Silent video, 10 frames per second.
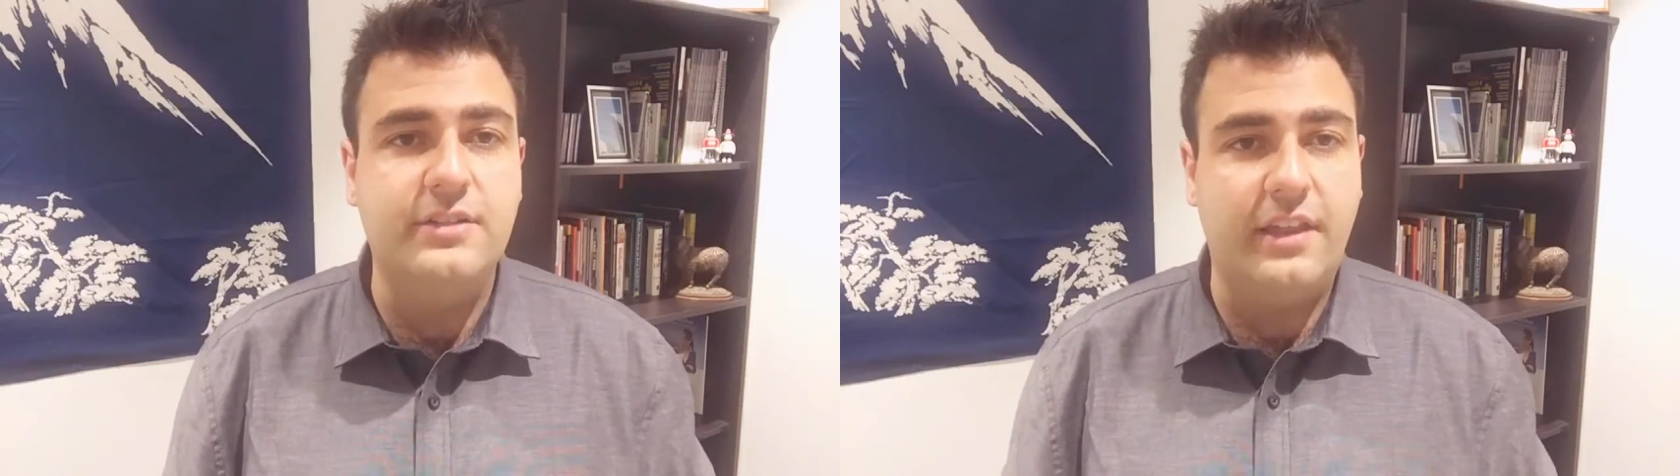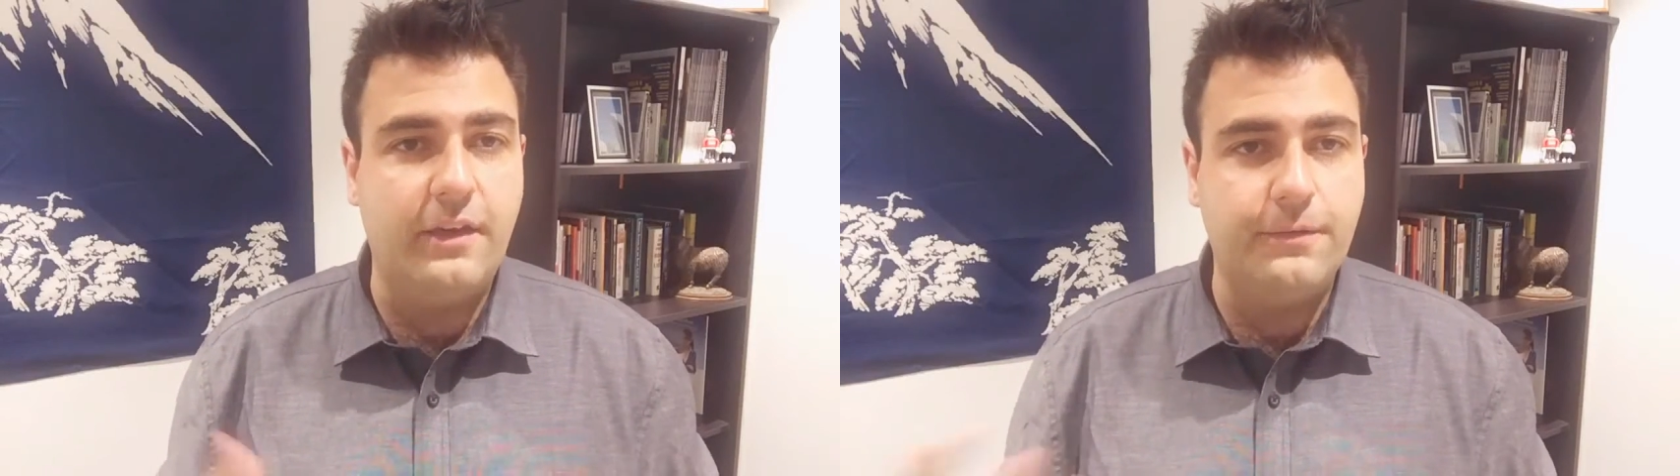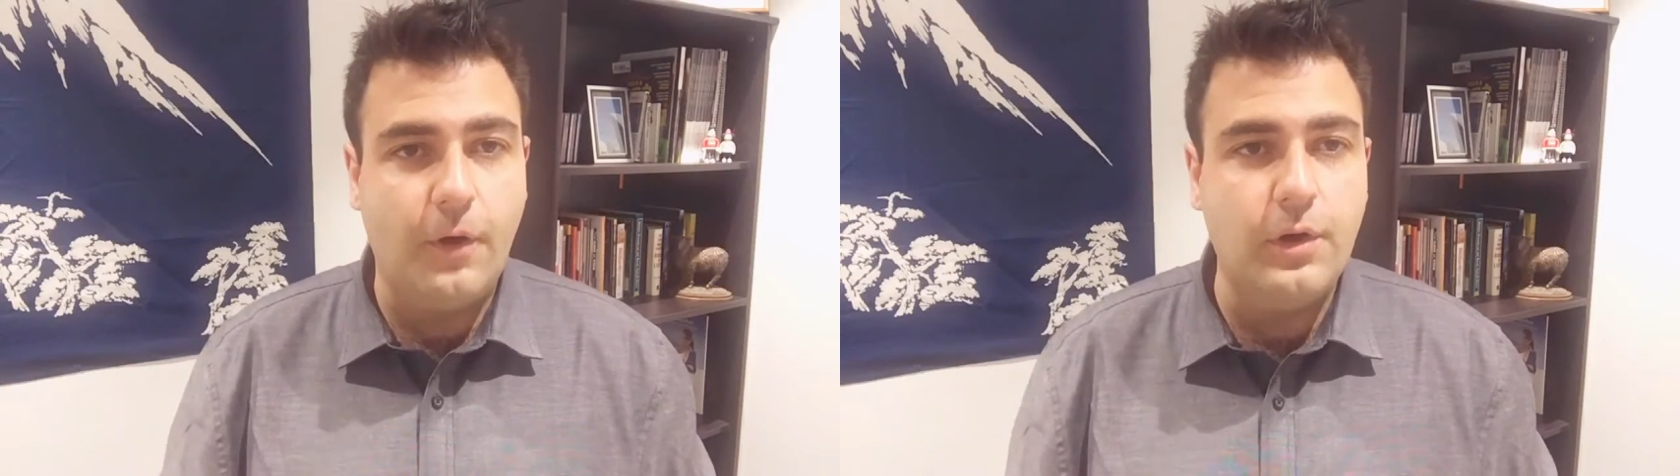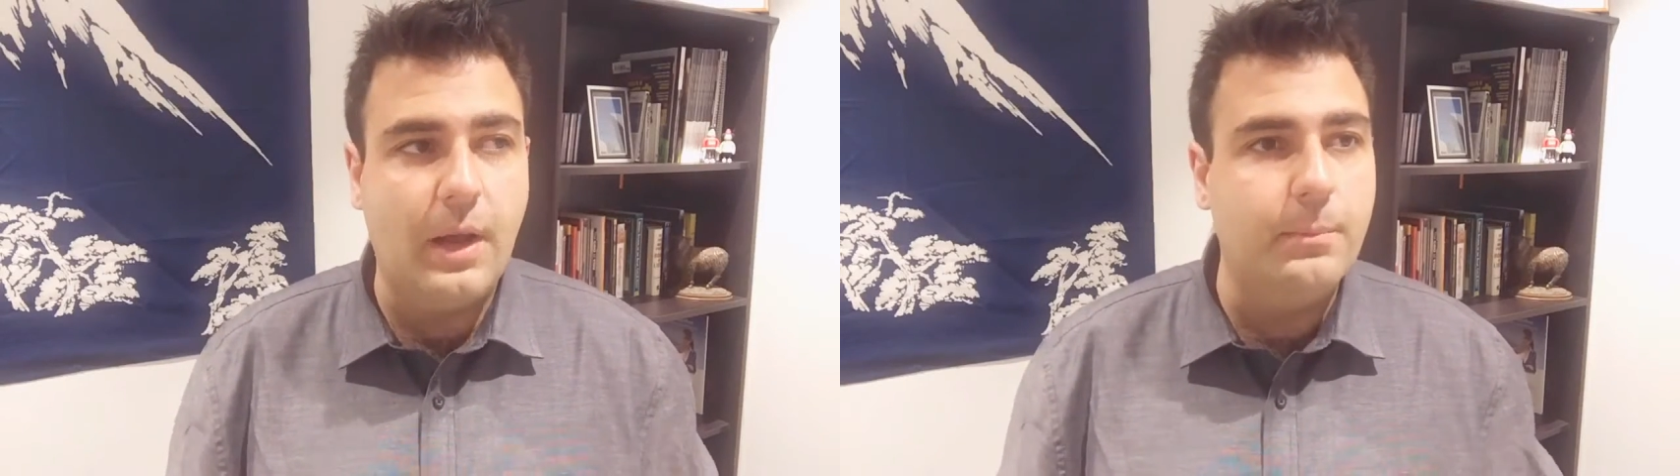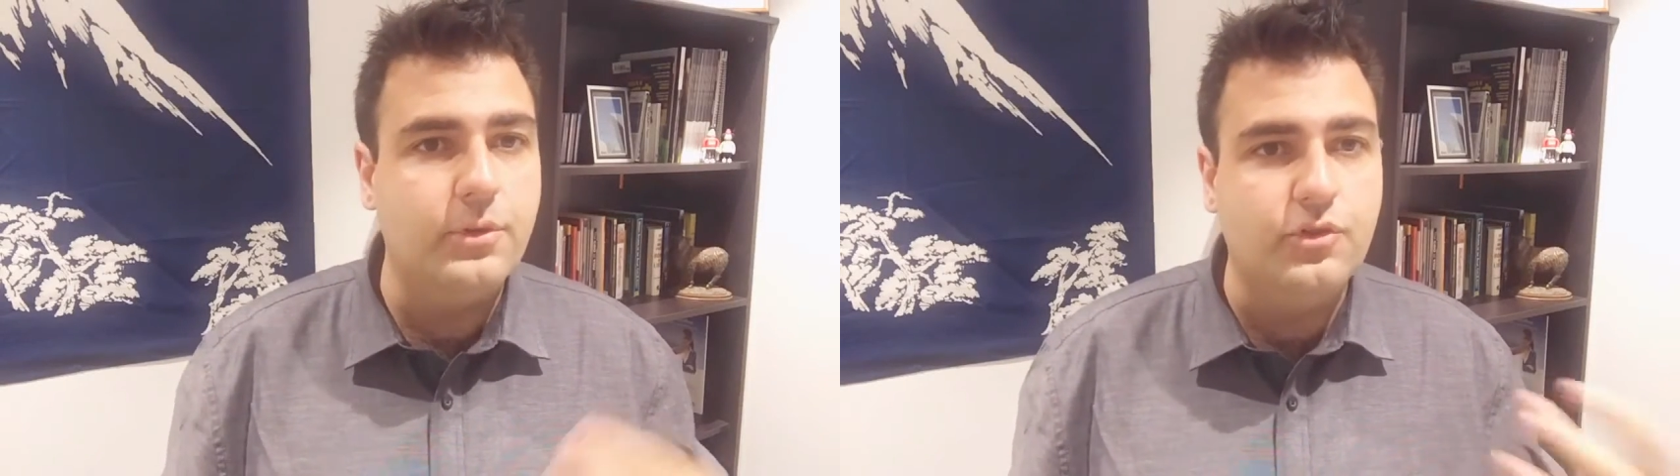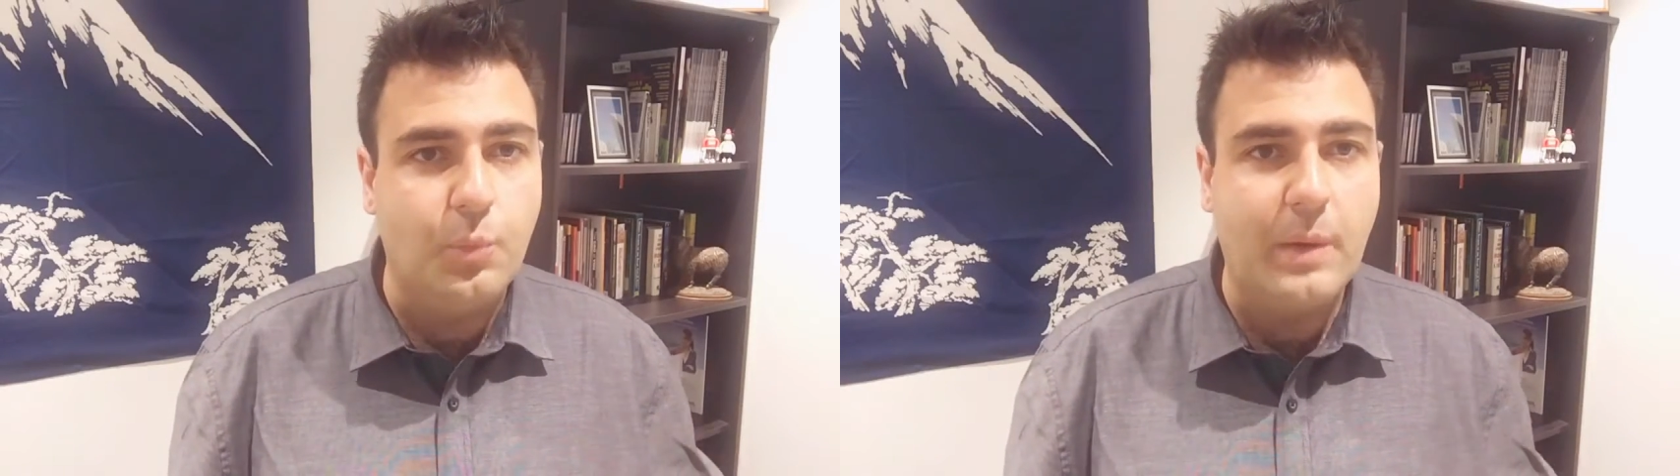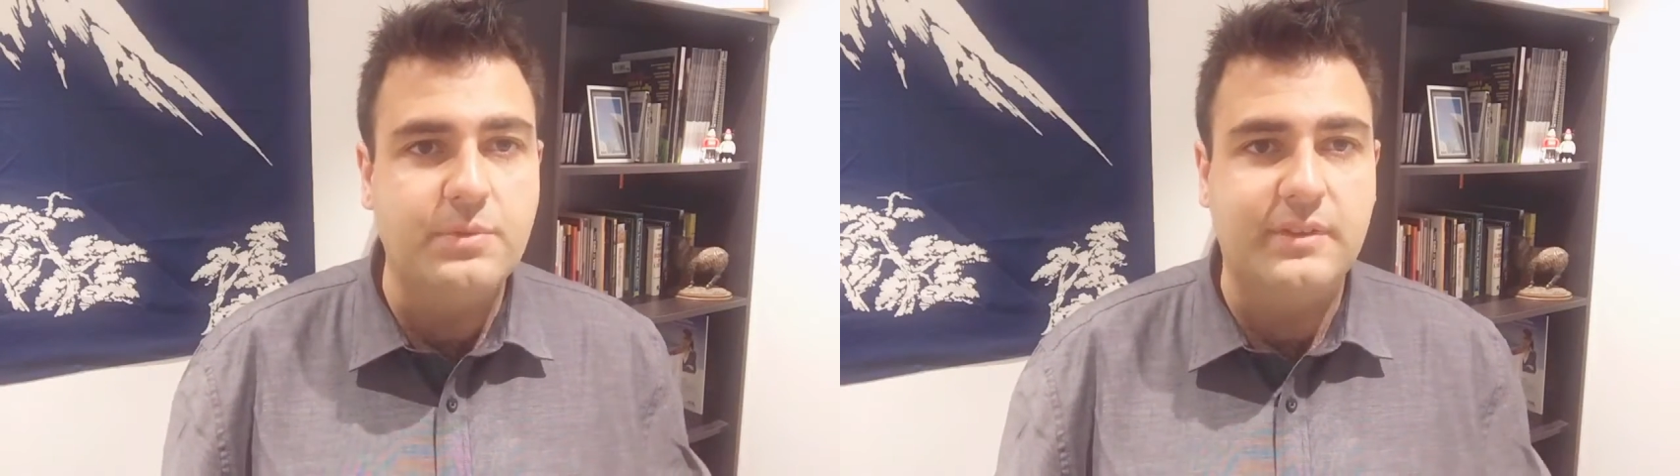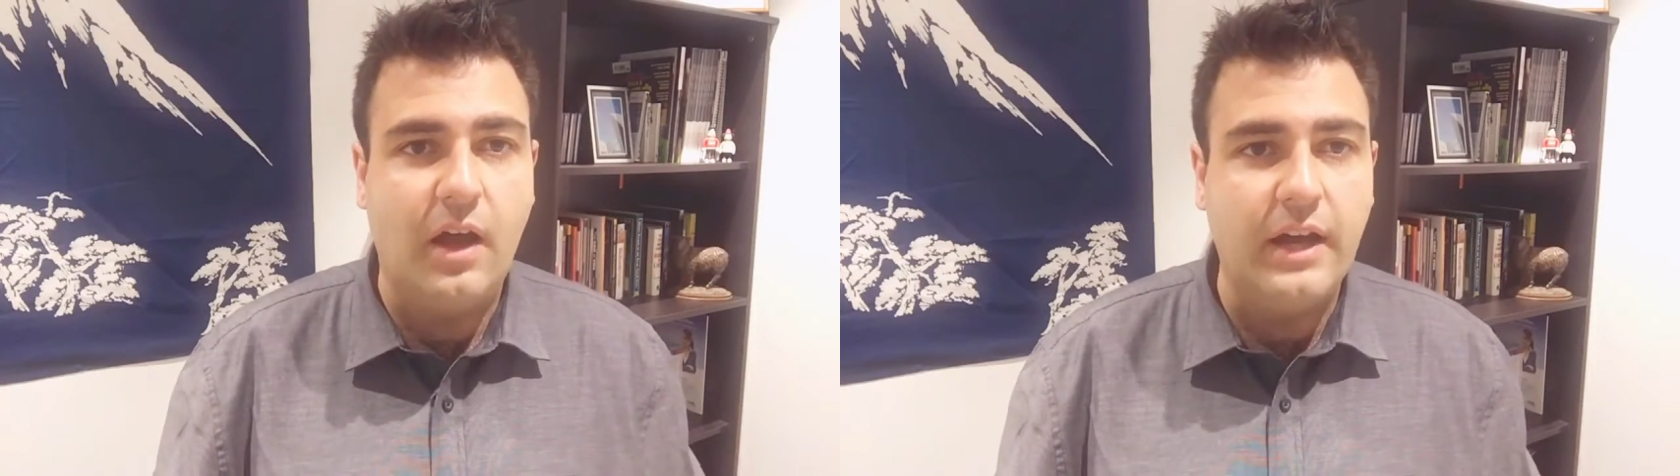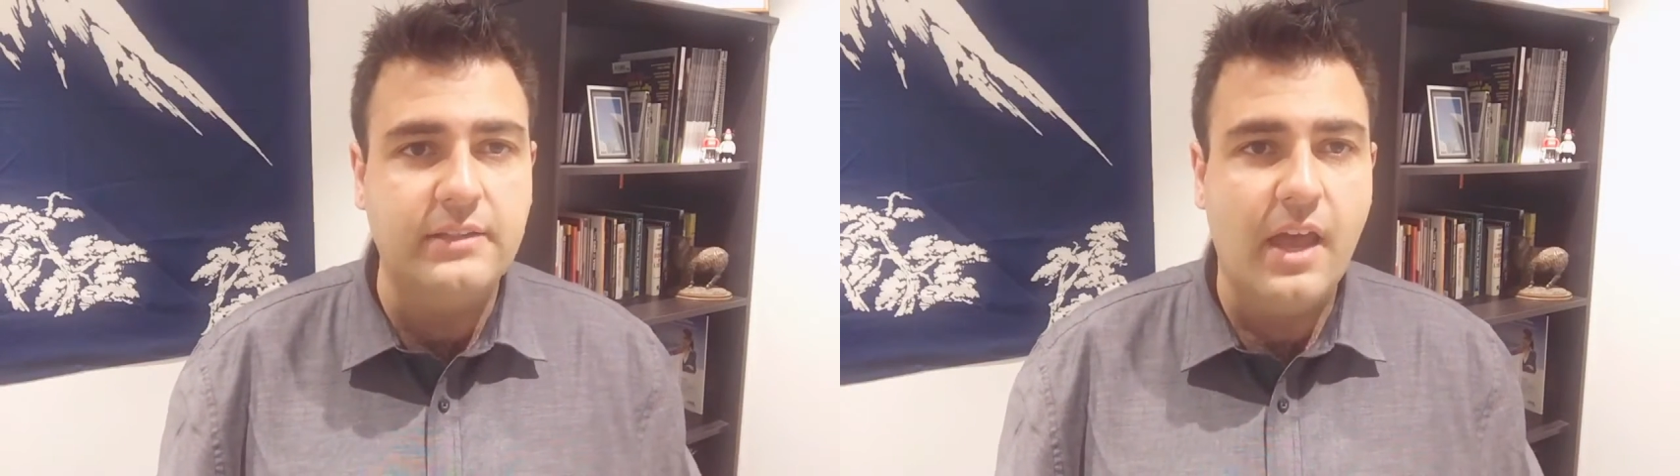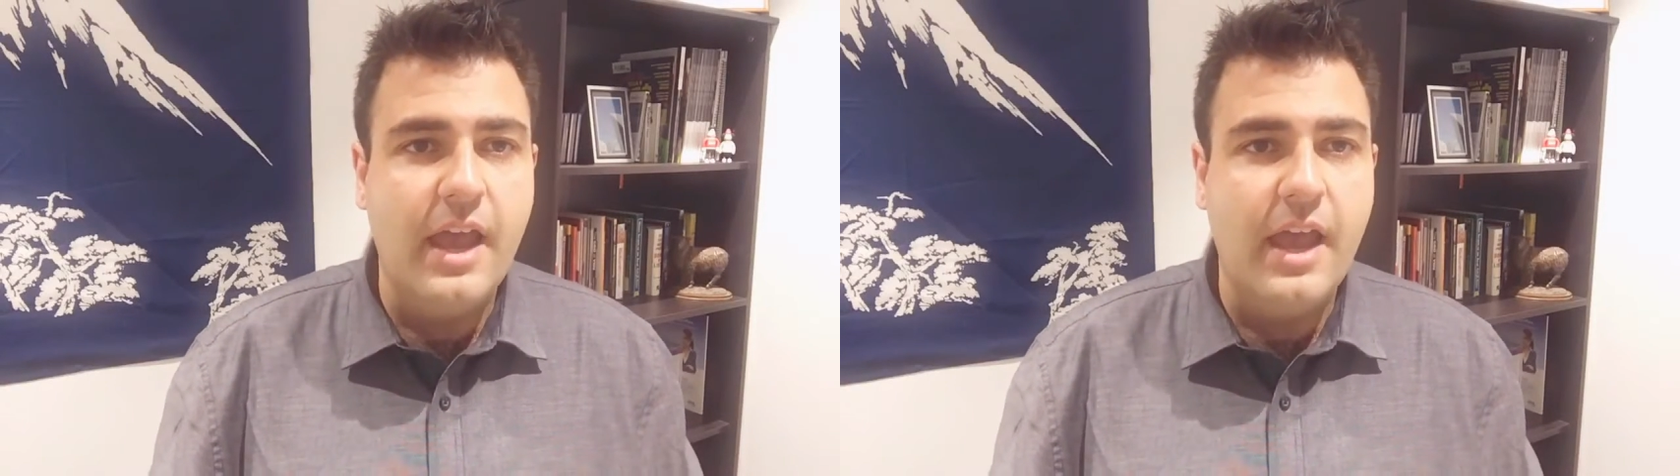are they phone numbers, websites?